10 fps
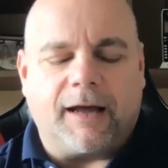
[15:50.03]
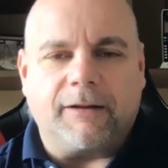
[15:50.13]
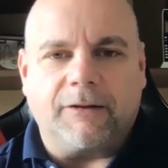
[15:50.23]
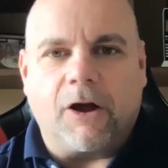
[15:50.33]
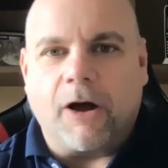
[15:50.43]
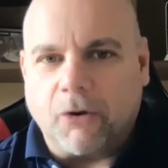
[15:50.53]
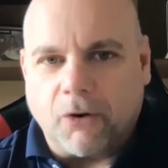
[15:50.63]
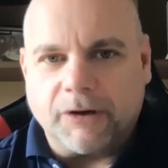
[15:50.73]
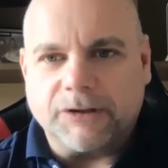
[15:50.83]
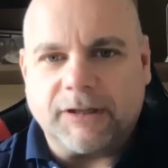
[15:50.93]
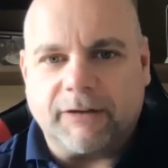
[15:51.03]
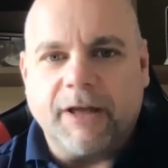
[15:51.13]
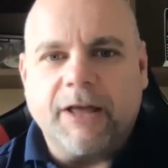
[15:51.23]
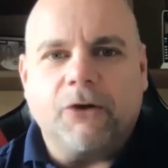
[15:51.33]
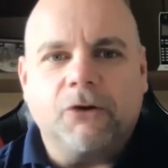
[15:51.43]
Law and Order stuff,
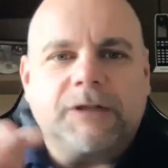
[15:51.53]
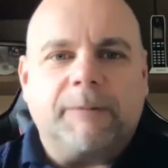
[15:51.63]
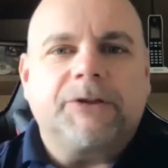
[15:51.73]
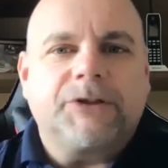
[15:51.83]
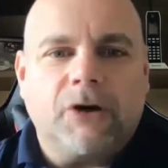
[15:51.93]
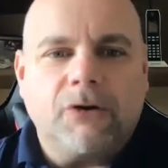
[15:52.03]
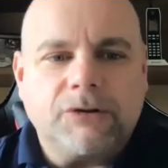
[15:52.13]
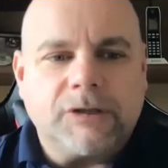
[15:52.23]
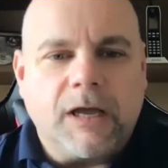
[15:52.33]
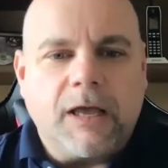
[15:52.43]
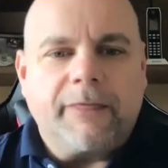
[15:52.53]
those type of shows,